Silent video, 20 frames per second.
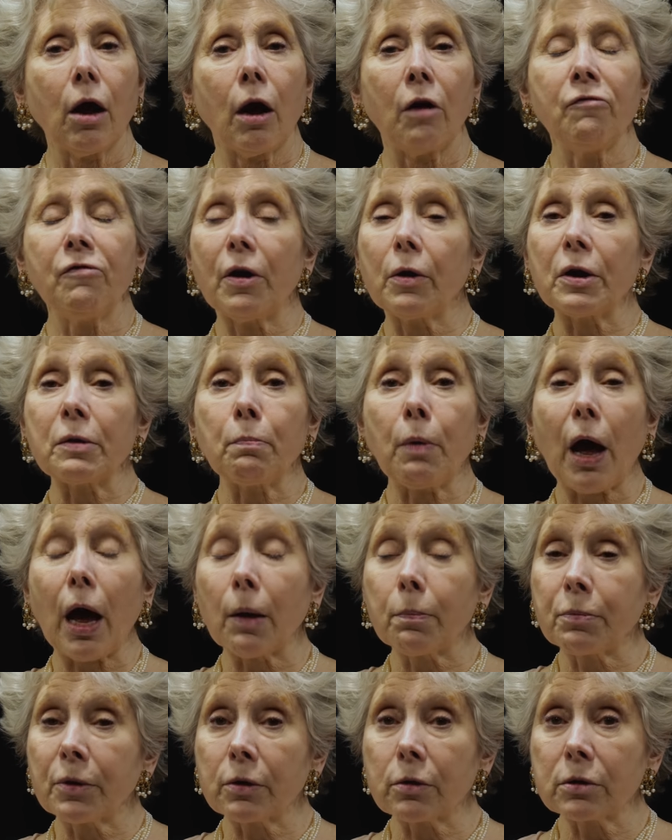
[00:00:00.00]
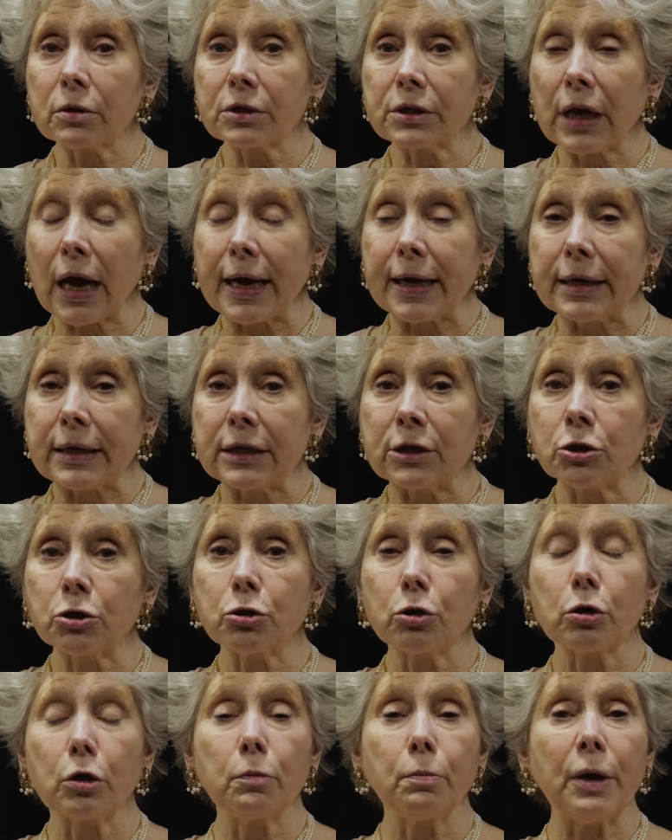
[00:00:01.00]
A very popular site is
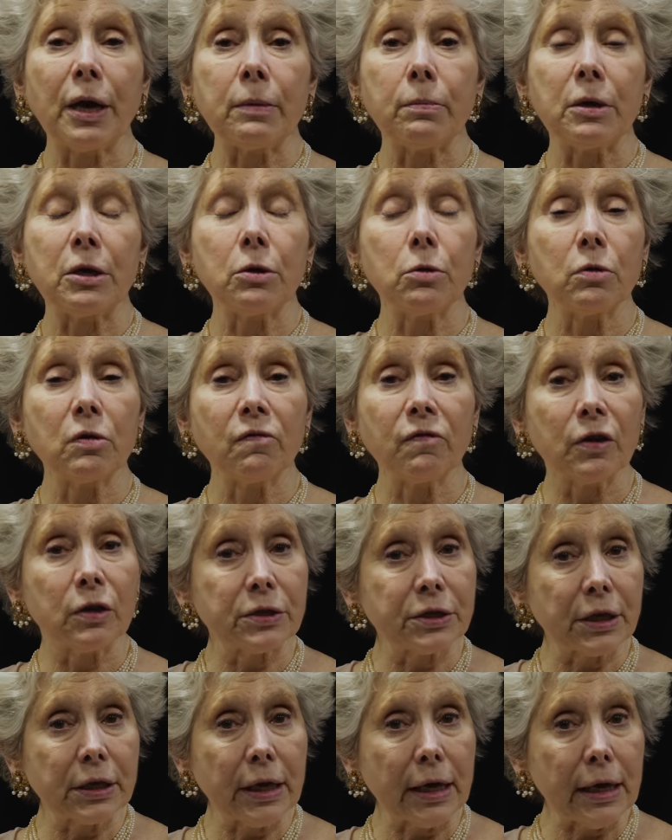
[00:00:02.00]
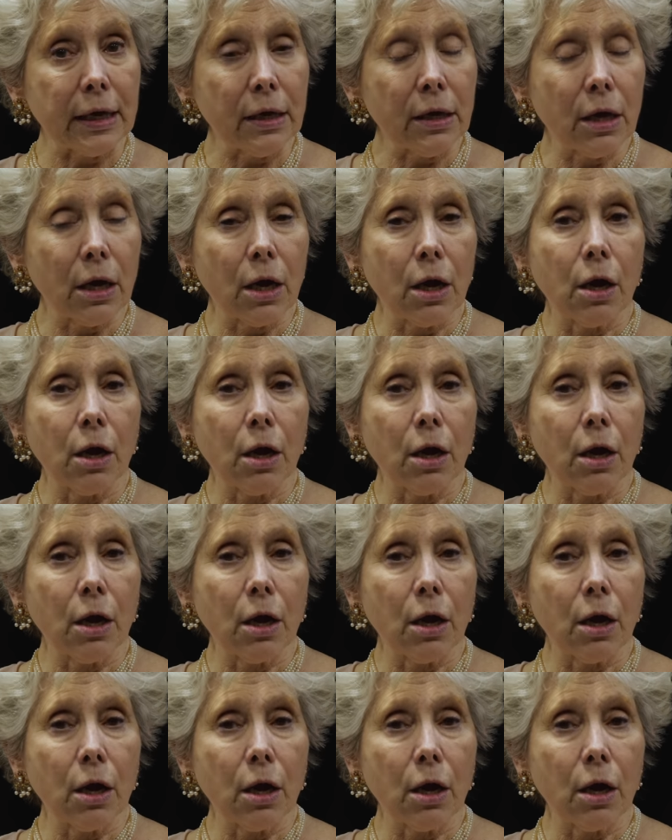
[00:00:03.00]
Sugar Baby University,